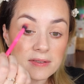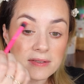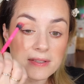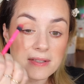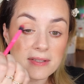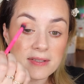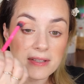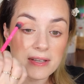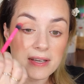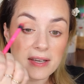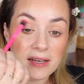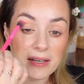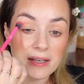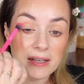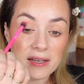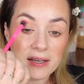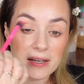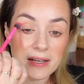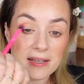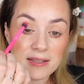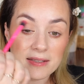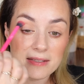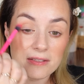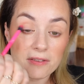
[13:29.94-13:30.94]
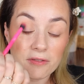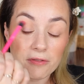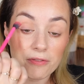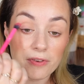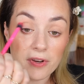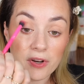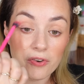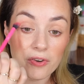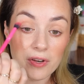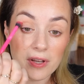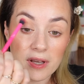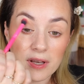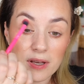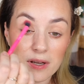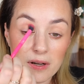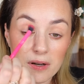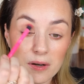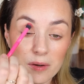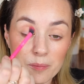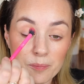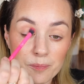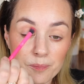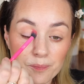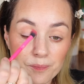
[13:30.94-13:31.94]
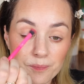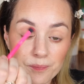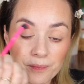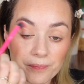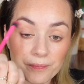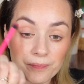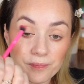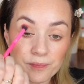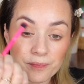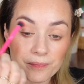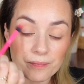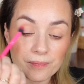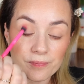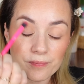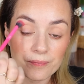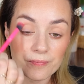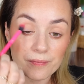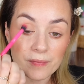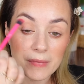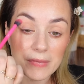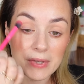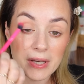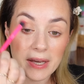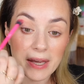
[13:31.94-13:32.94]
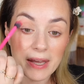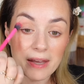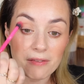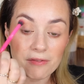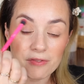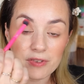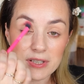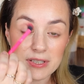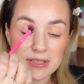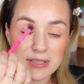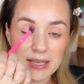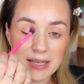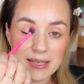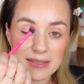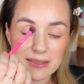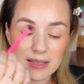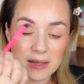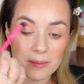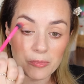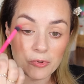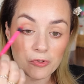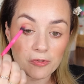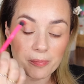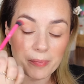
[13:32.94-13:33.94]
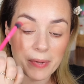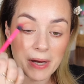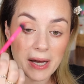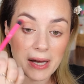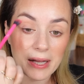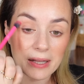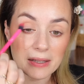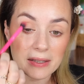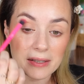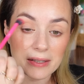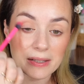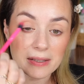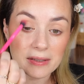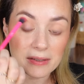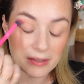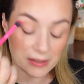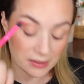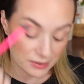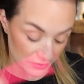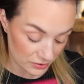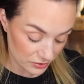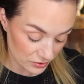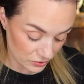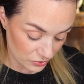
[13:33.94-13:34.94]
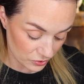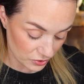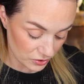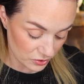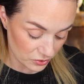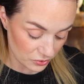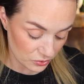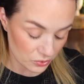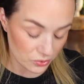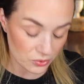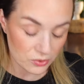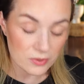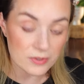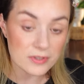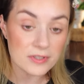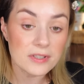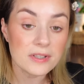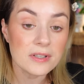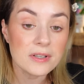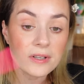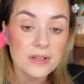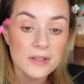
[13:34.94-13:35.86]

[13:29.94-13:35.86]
This is a nice, very... Um, everyday type of palette to use.